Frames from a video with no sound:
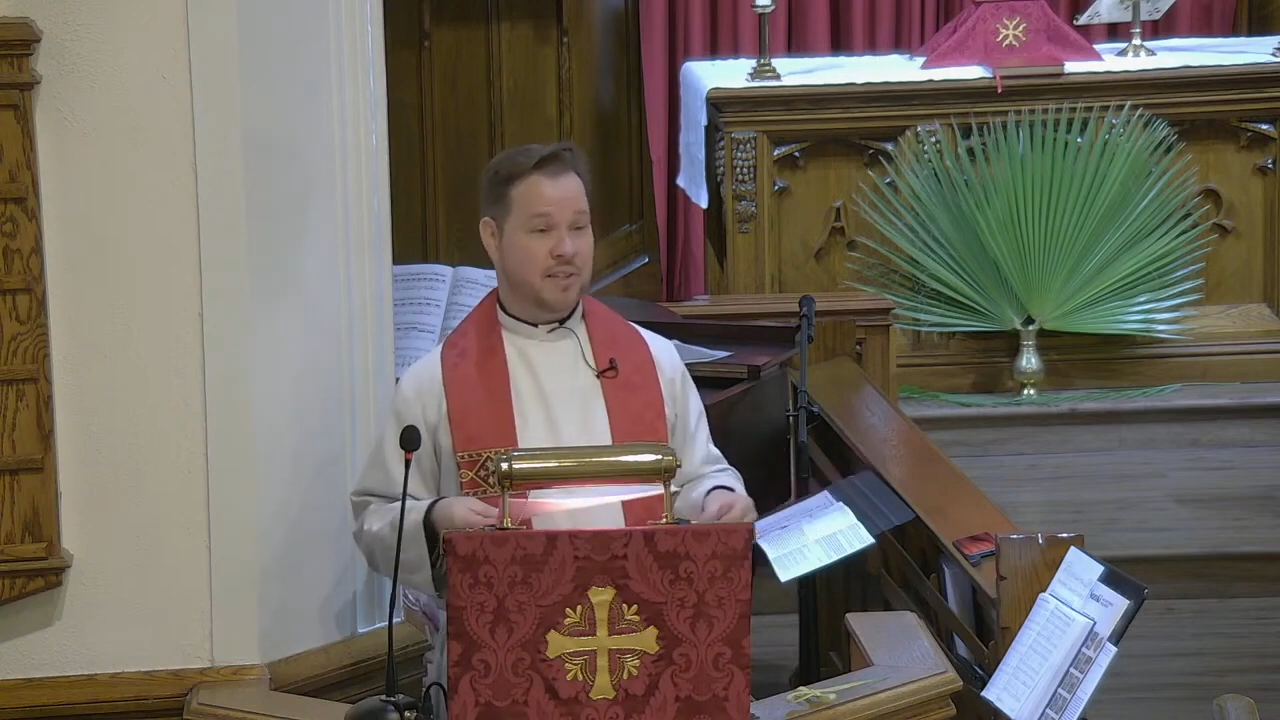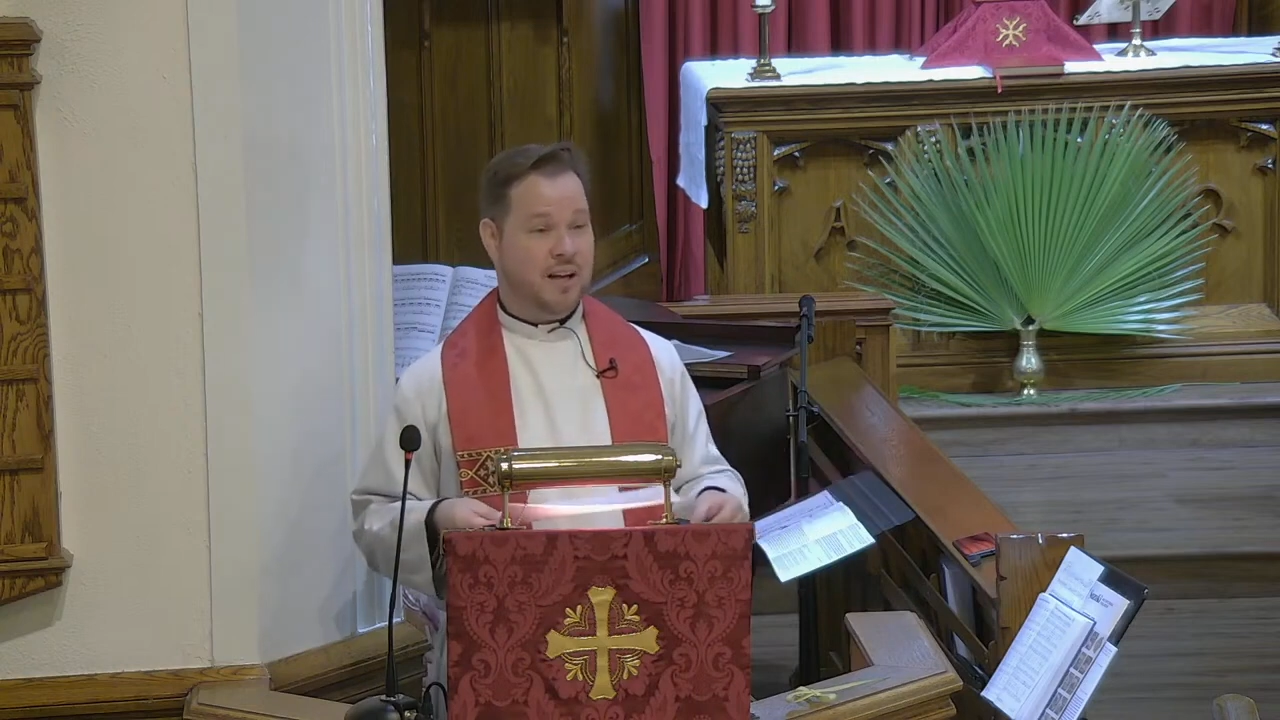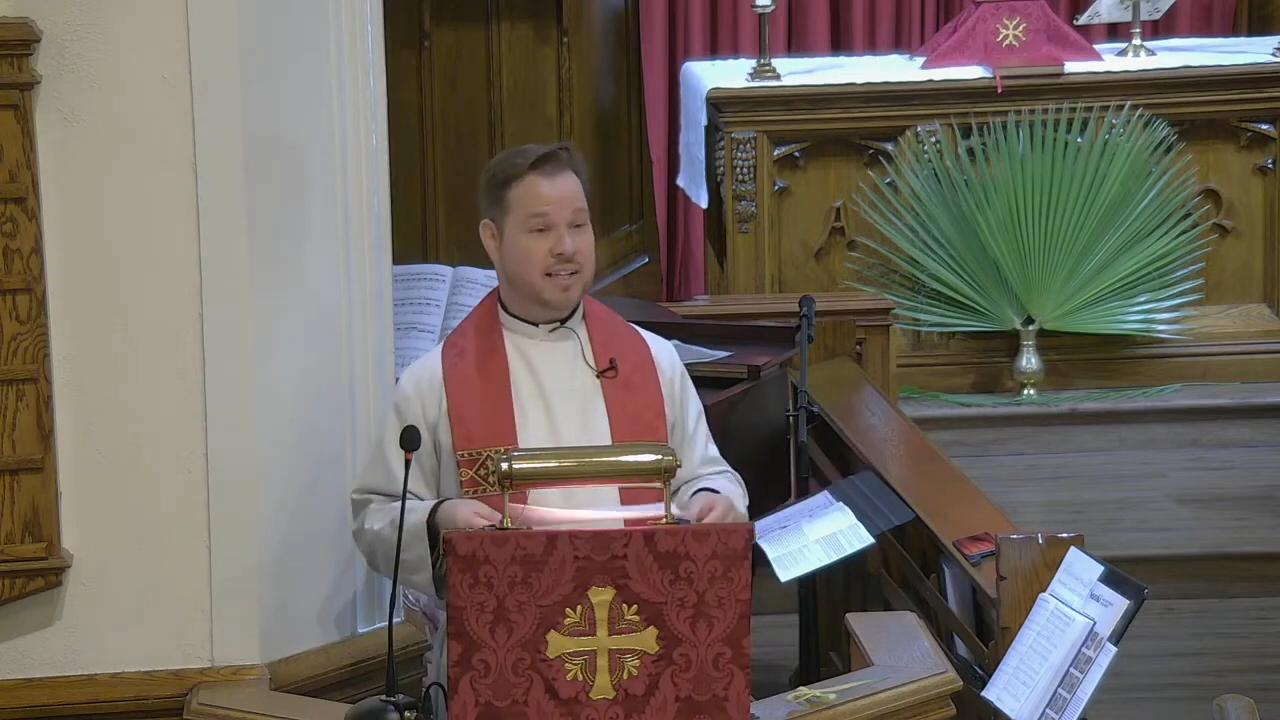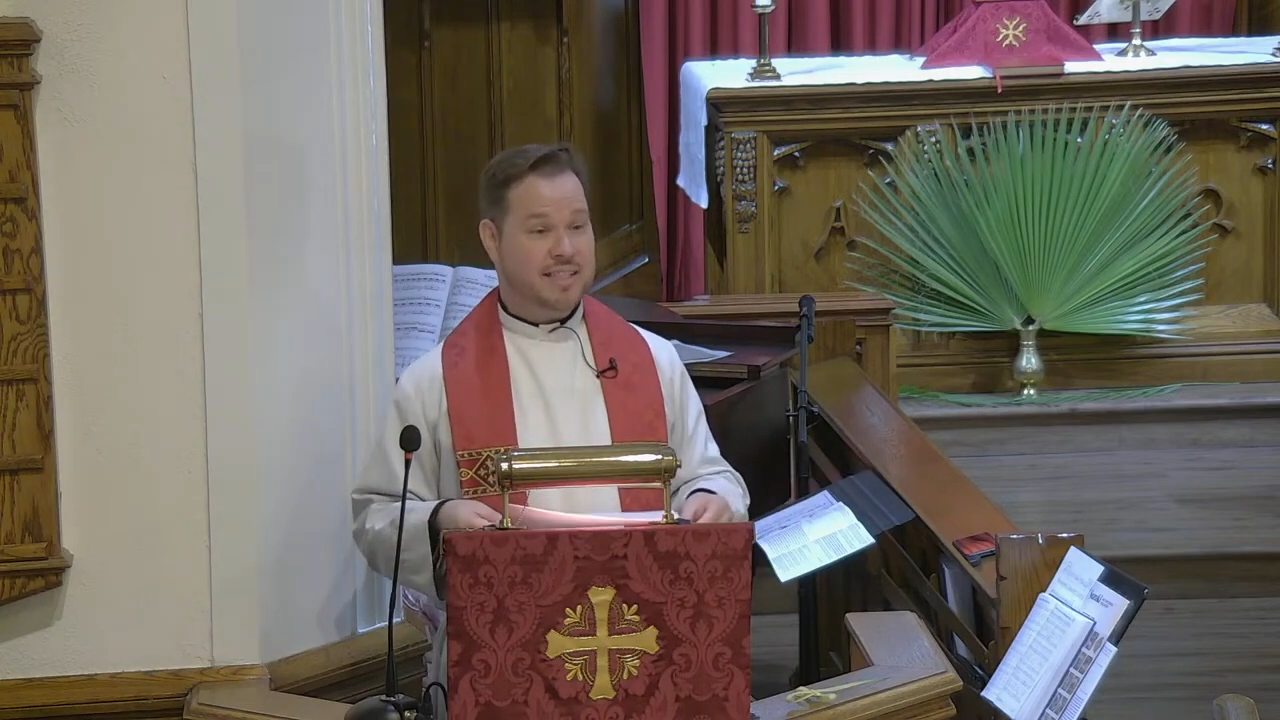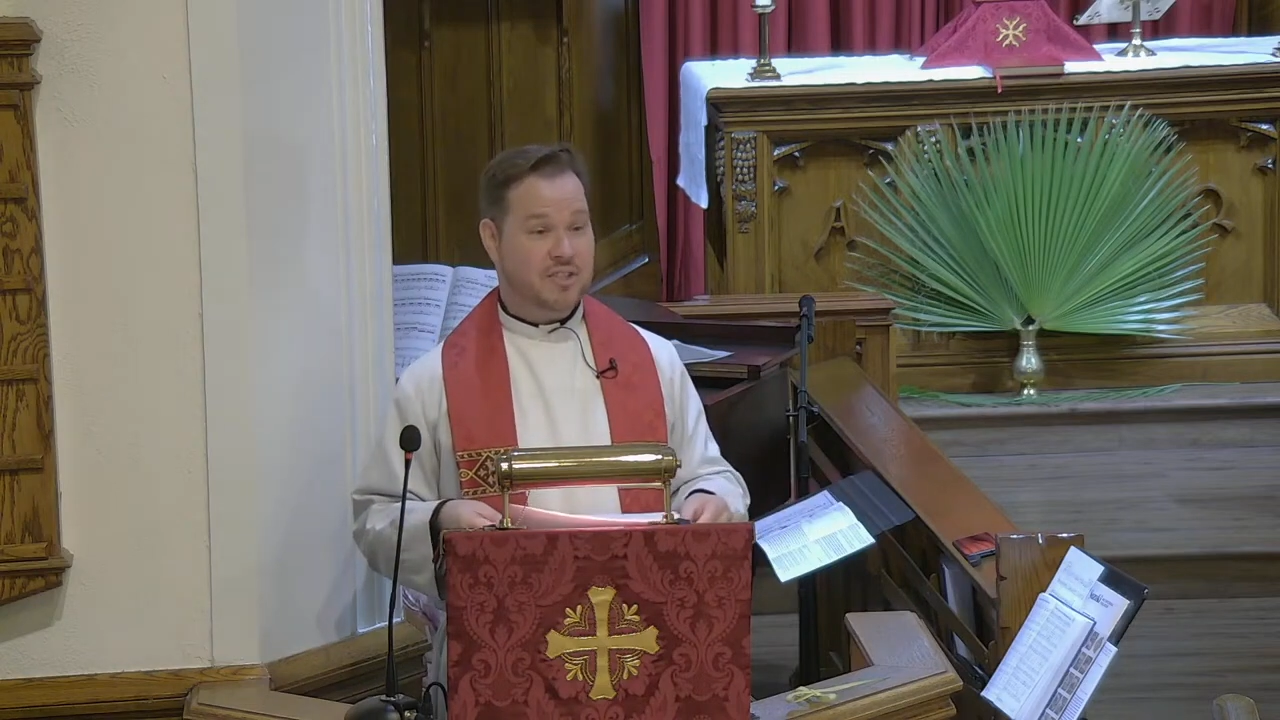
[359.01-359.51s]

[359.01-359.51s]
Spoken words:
as long as